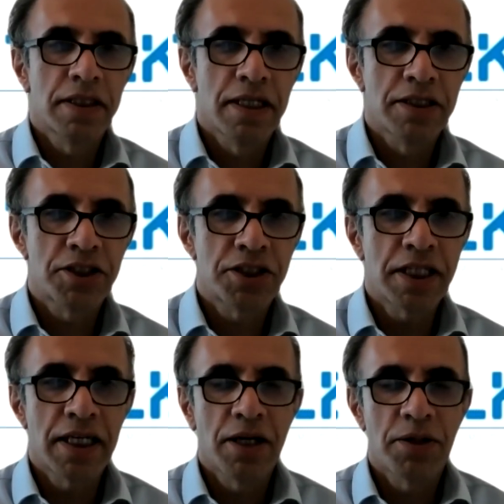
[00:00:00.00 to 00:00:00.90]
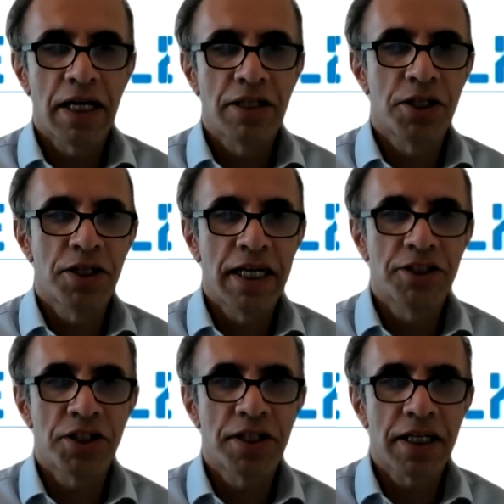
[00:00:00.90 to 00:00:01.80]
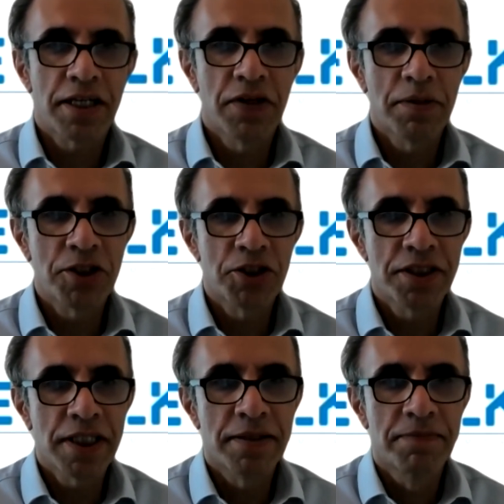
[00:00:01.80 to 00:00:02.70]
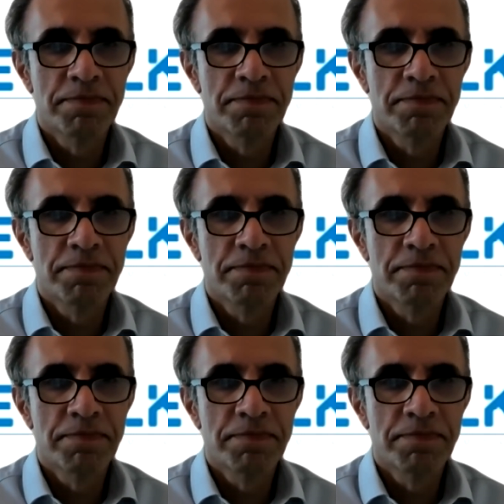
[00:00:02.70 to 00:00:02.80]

CEO at Altona Energy, thank you very much indeed.